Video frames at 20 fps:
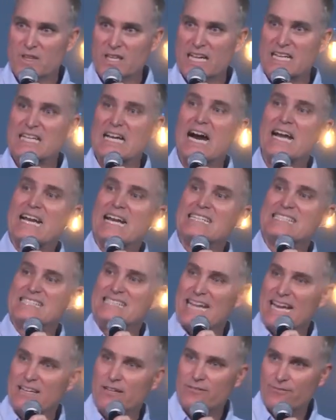that God
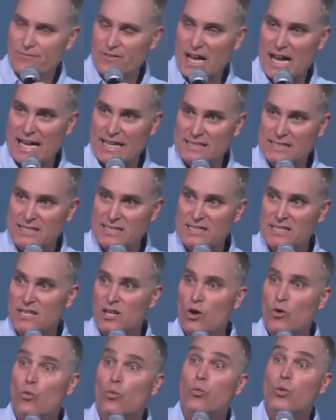identifies
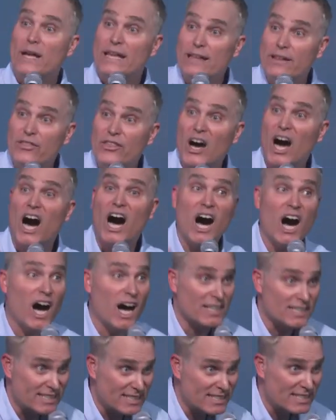with
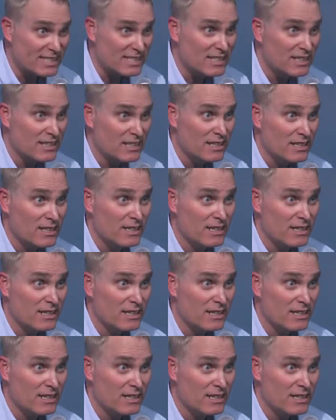us,